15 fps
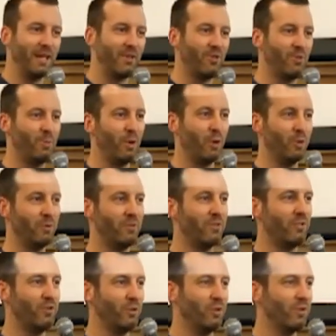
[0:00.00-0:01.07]

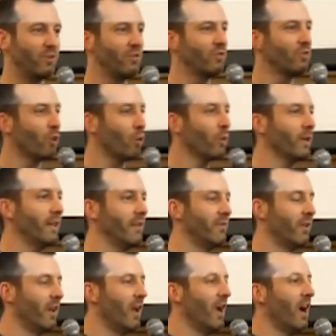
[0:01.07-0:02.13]
exposed to the
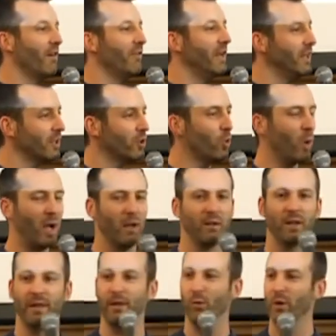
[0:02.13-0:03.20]
stories of
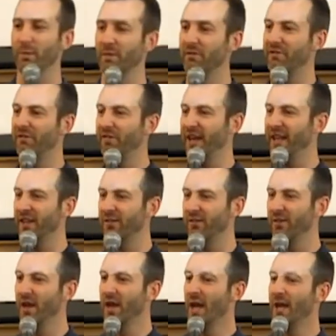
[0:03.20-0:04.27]
inequality that women
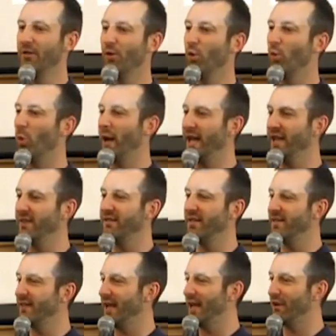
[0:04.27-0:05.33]
face and the ways
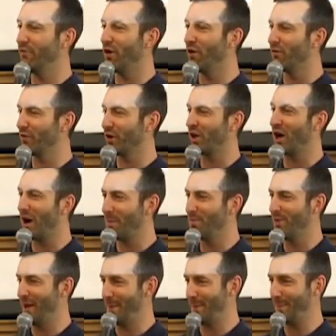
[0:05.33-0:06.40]
that they have
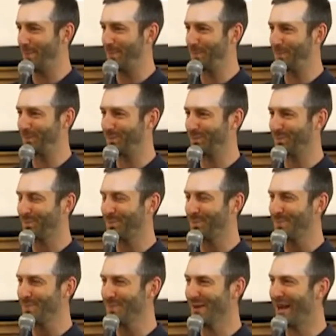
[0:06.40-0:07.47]
overcome them.
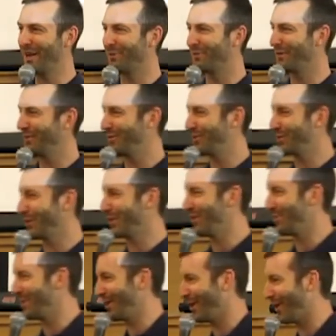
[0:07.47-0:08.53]
I have heard
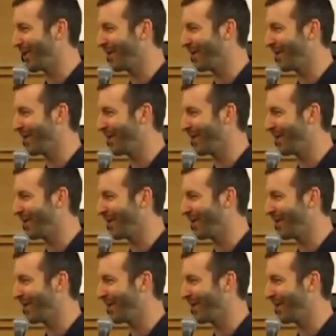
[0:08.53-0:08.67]
stories about